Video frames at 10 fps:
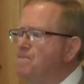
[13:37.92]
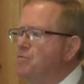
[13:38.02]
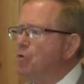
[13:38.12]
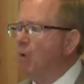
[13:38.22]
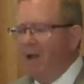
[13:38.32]

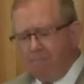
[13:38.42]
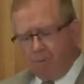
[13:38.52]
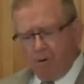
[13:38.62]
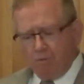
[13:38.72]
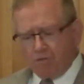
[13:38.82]
The
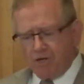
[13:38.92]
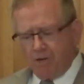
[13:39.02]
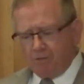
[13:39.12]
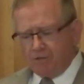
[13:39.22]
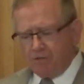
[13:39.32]
rainbow
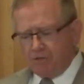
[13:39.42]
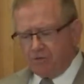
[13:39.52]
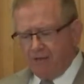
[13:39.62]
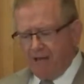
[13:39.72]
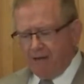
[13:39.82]
tells
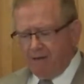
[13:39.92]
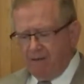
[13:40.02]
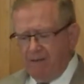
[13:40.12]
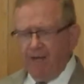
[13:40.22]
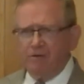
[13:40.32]
us that
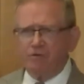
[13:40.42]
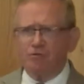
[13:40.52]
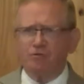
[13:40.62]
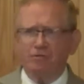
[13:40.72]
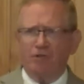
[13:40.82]
in
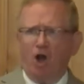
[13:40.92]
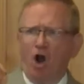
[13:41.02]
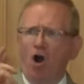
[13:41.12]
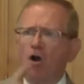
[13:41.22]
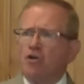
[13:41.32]
the
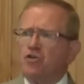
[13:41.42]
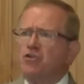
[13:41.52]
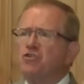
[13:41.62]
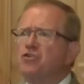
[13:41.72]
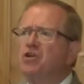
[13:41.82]

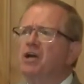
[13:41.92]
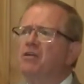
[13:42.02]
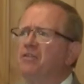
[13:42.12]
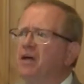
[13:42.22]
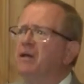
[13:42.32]
harshest
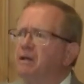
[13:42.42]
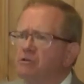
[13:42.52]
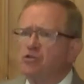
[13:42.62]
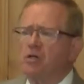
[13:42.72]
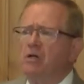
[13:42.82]

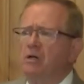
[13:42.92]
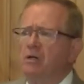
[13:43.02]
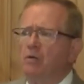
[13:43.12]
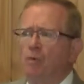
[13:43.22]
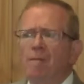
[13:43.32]
things
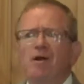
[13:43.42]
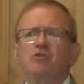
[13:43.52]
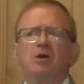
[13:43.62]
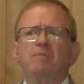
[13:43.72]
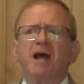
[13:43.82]
we may
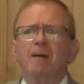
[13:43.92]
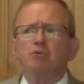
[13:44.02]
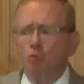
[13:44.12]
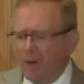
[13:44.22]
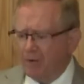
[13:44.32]

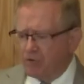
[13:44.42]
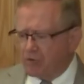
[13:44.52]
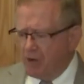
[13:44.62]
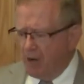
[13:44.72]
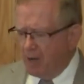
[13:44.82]
sometimes witness
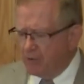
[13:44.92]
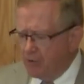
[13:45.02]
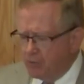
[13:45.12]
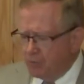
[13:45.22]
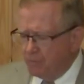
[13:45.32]
God
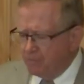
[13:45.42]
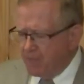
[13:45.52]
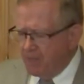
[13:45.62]
do,